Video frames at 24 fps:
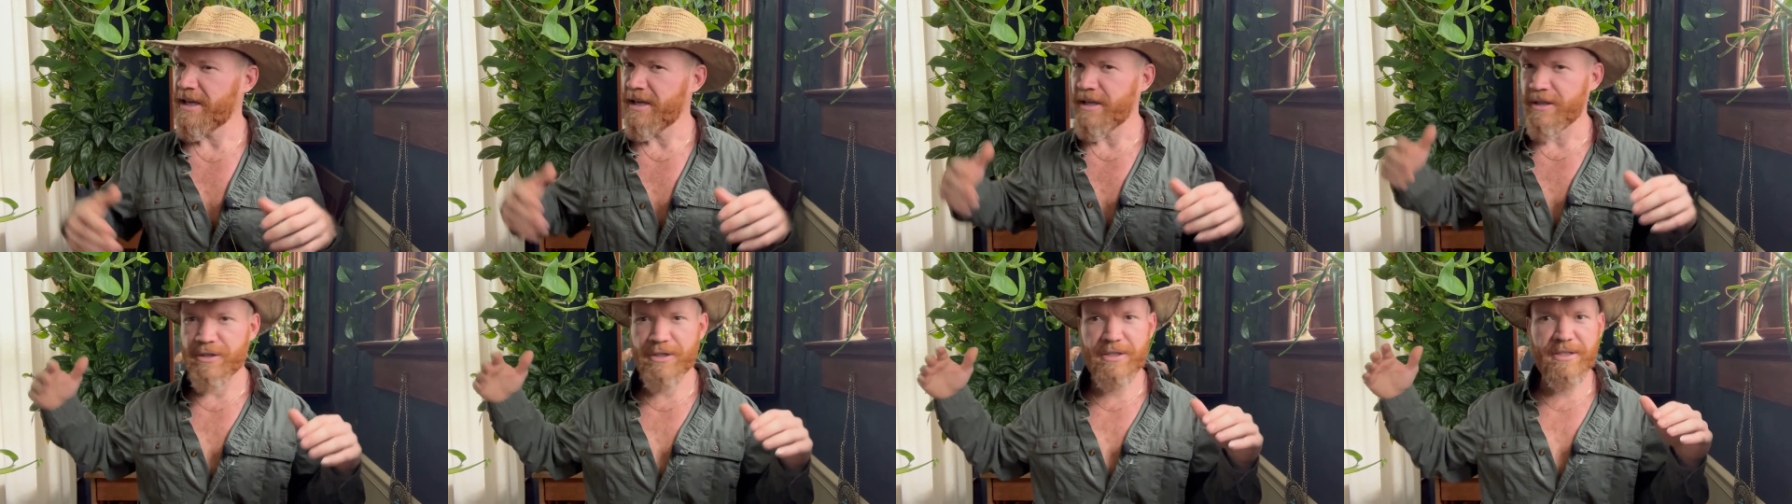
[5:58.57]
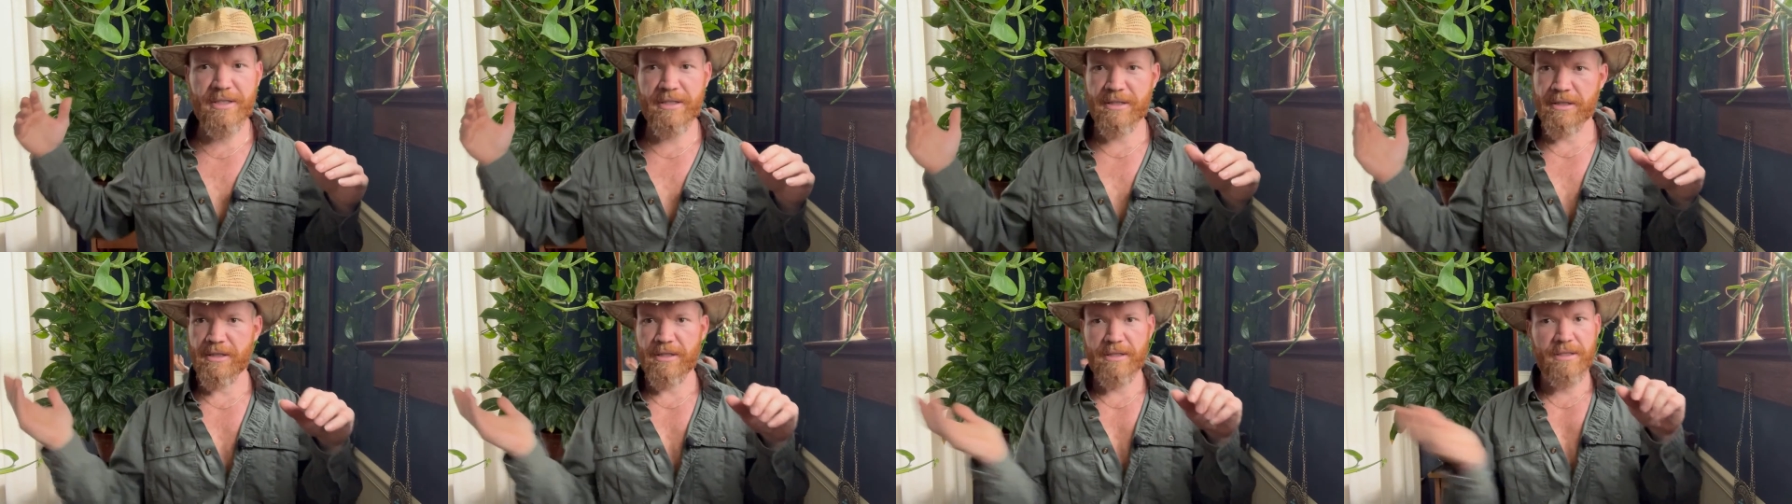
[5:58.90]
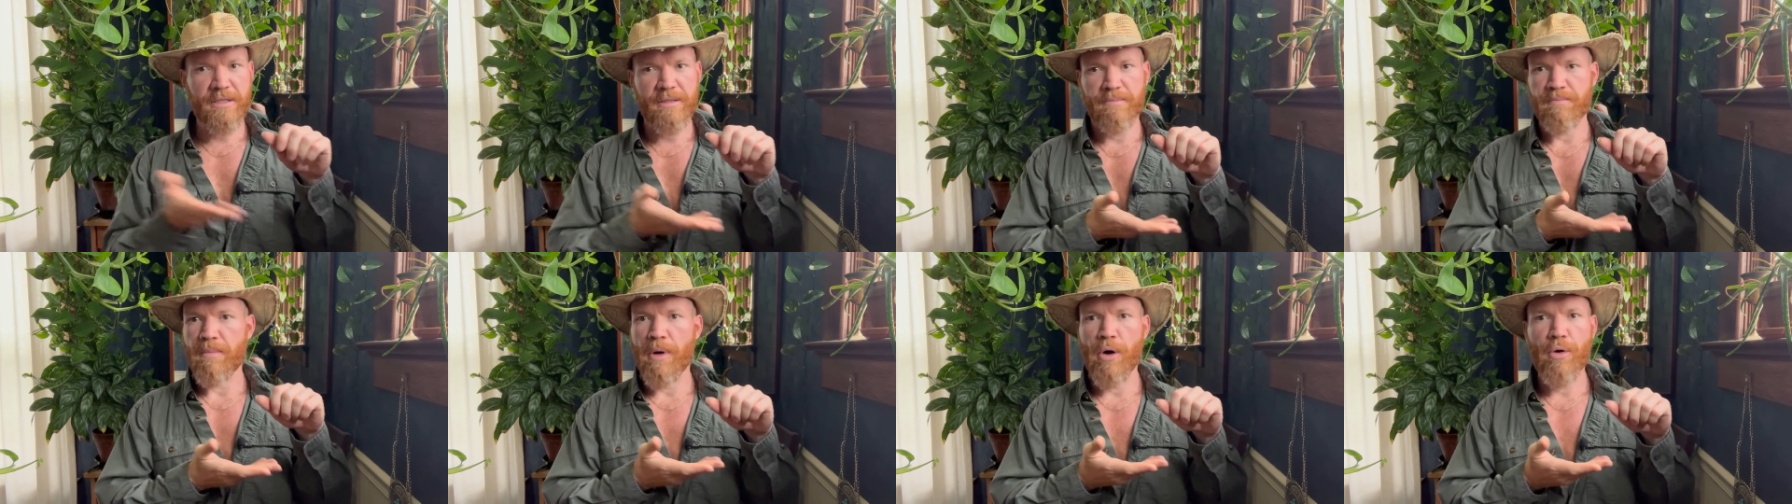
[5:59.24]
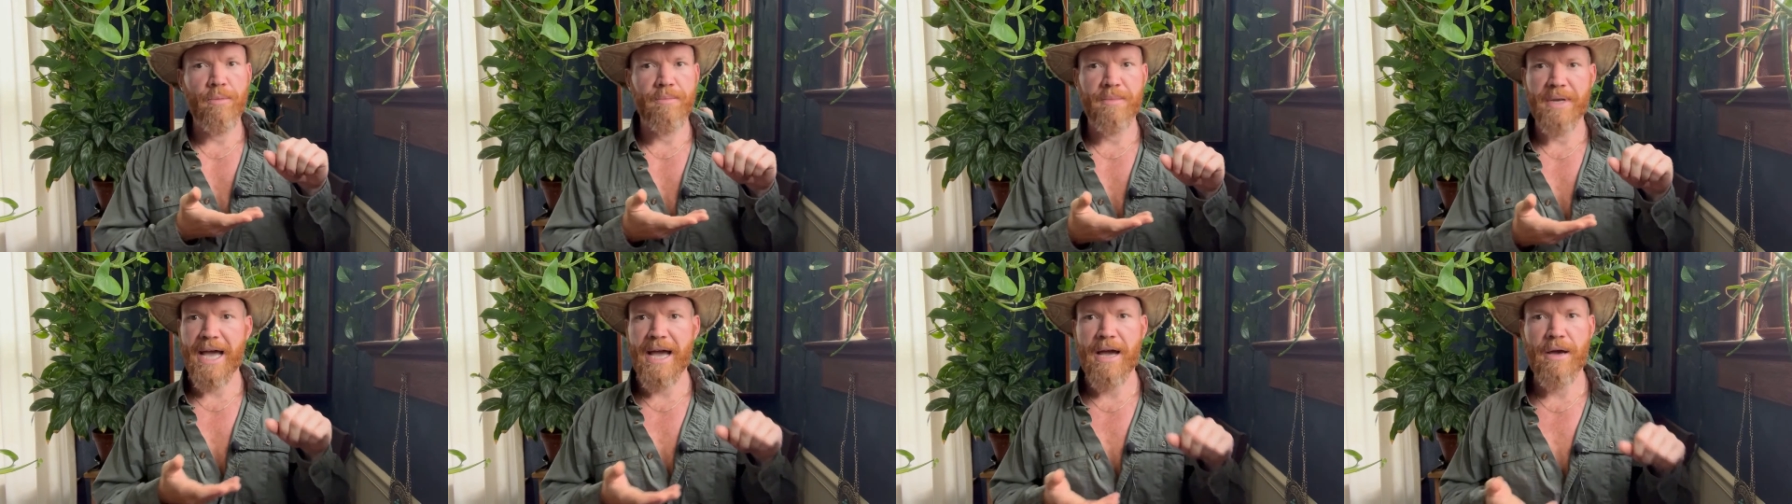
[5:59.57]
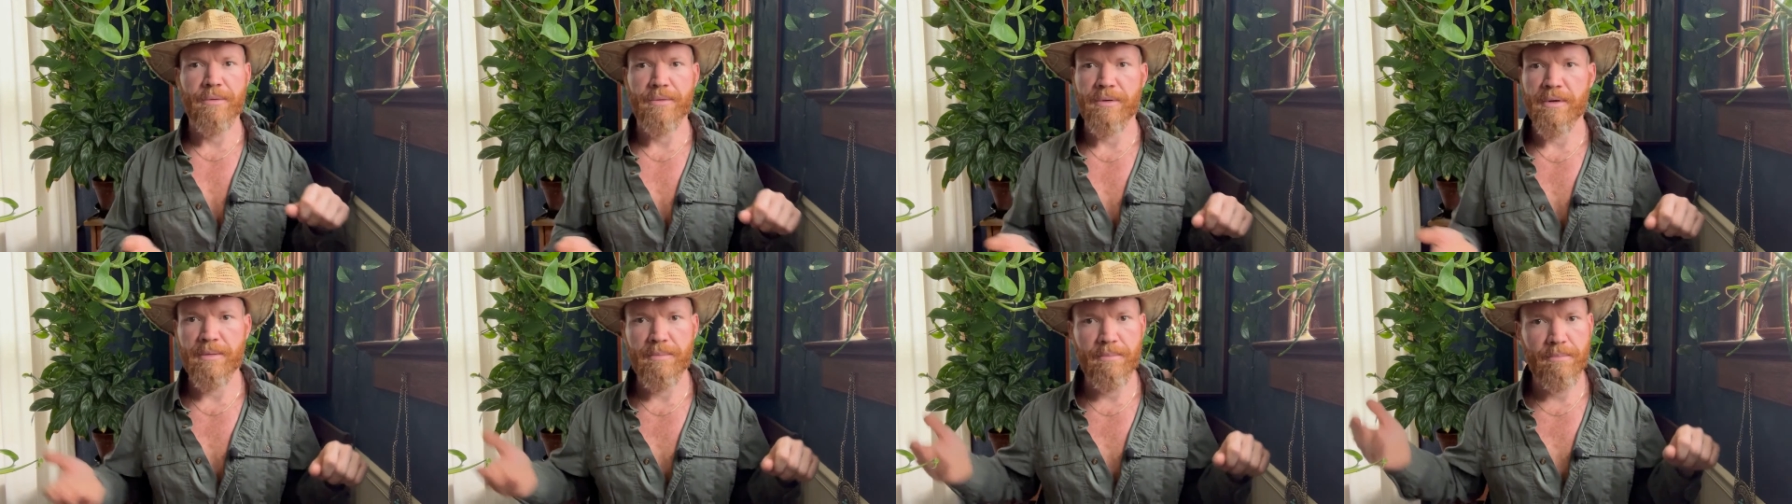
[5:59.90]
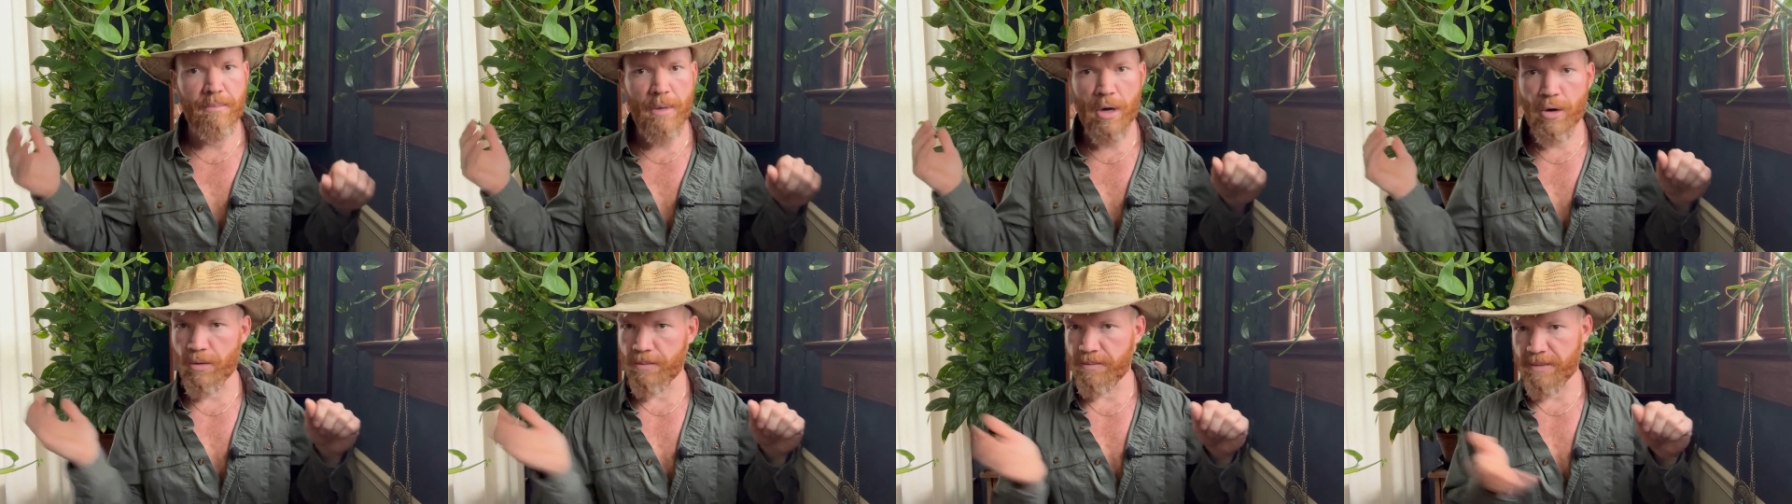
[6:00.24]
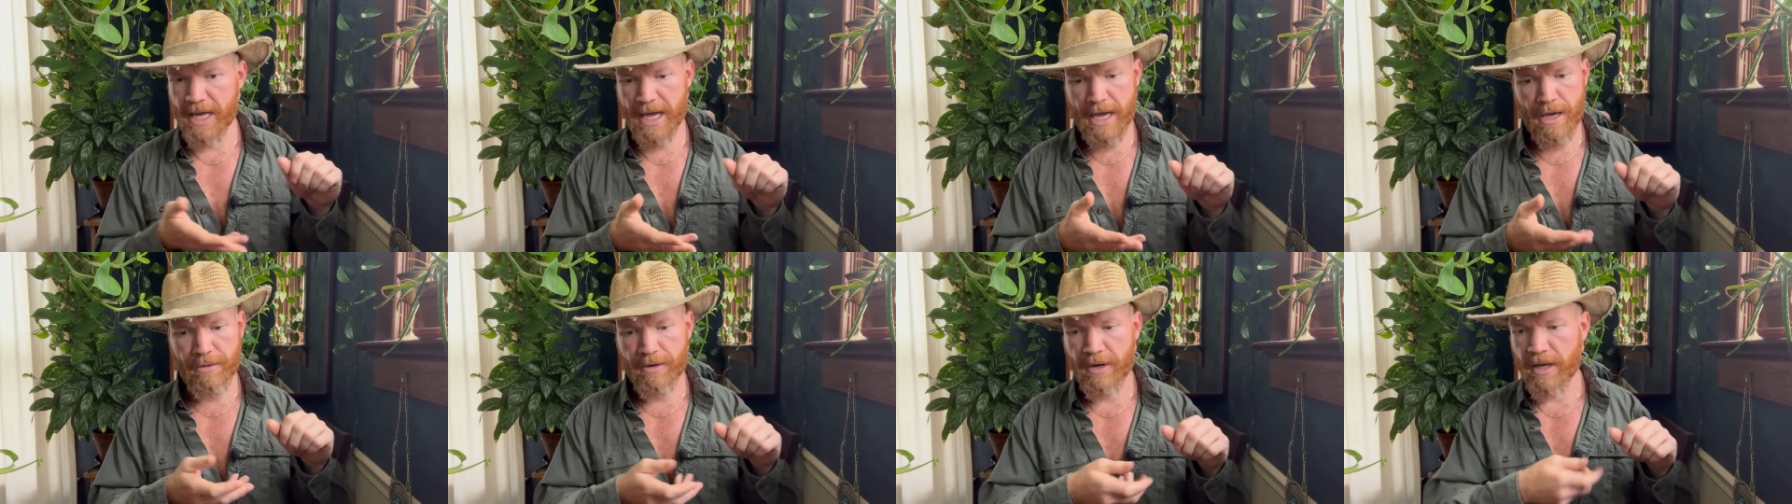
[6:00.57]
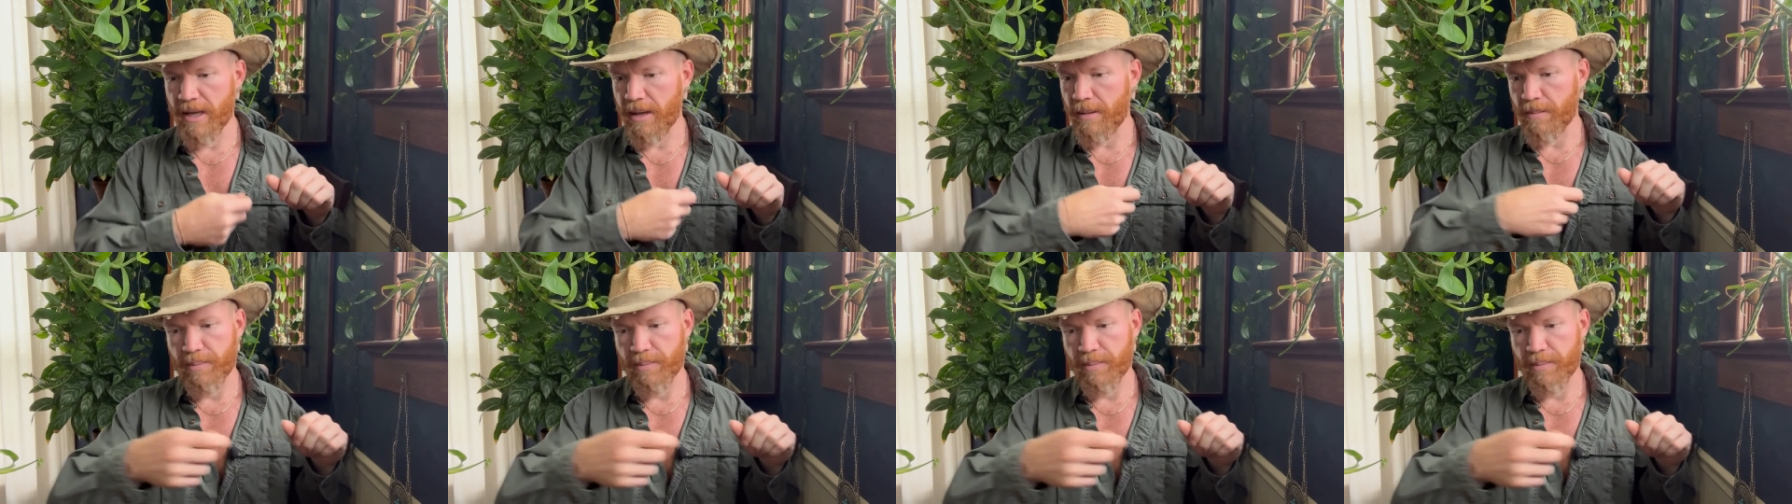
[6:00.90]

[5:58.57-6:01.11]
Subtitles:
Just mow them down. Mow them down,